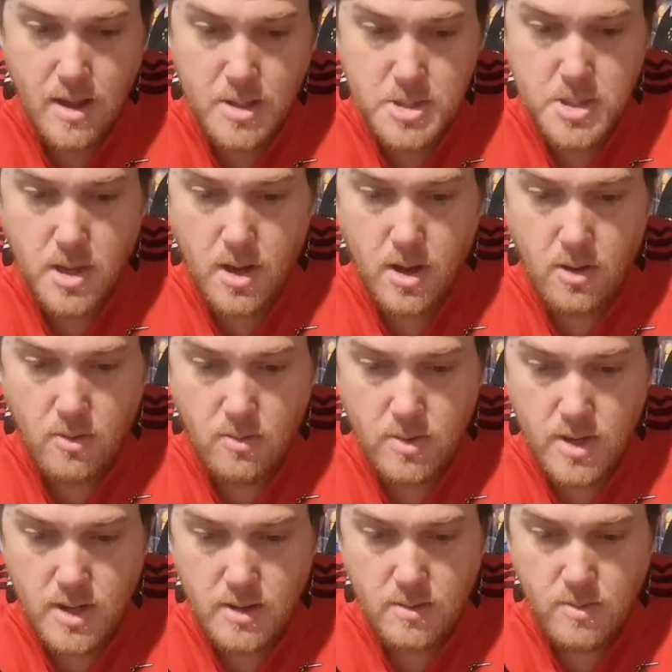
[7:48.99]
So
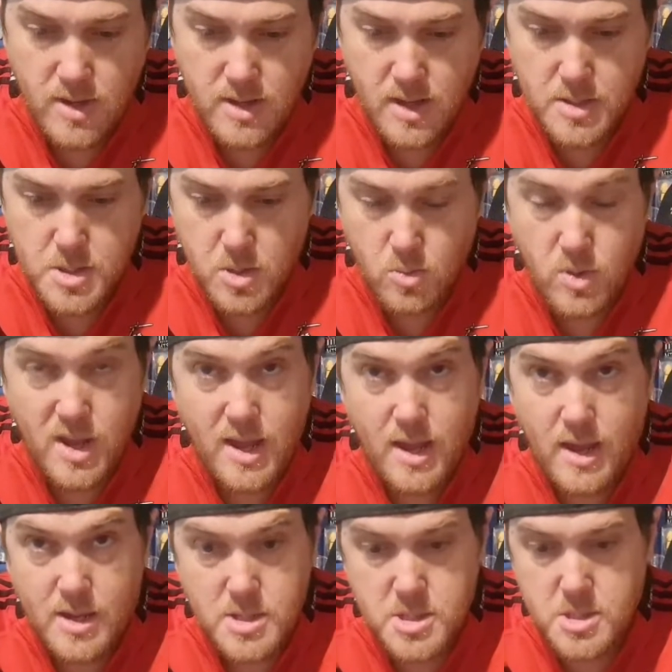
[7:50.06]
we went down to the
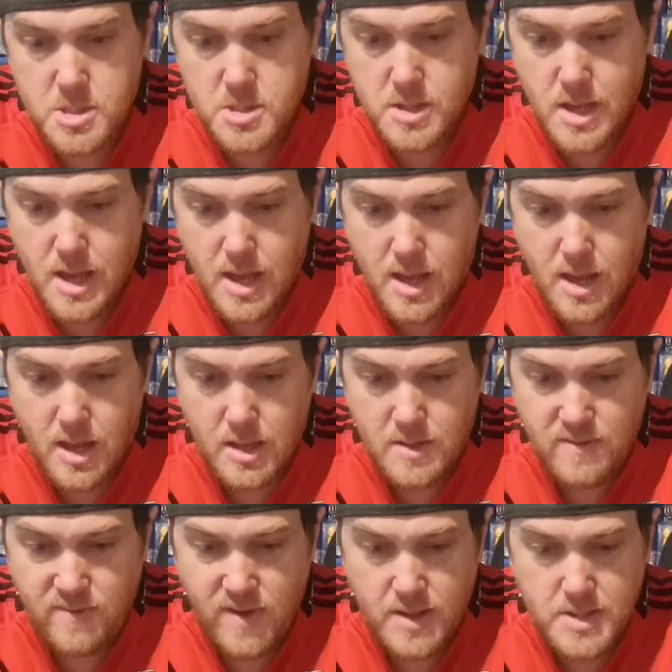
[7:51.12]
warehouse and
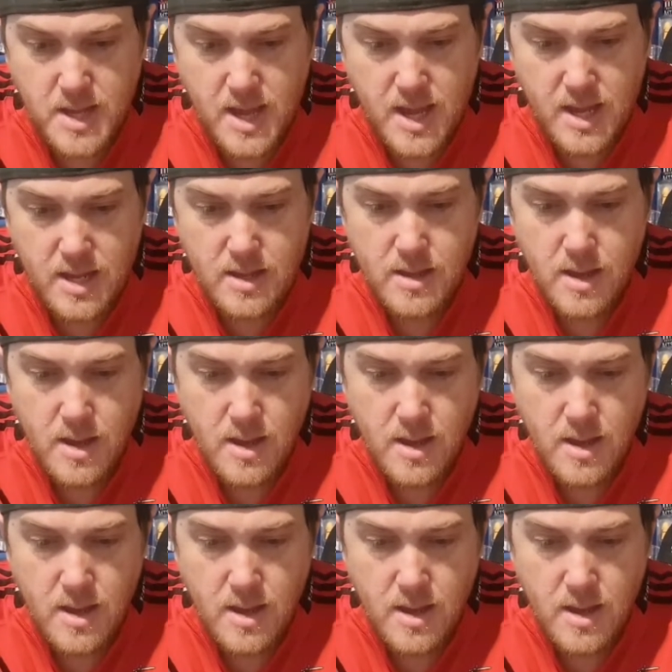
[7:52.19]
found a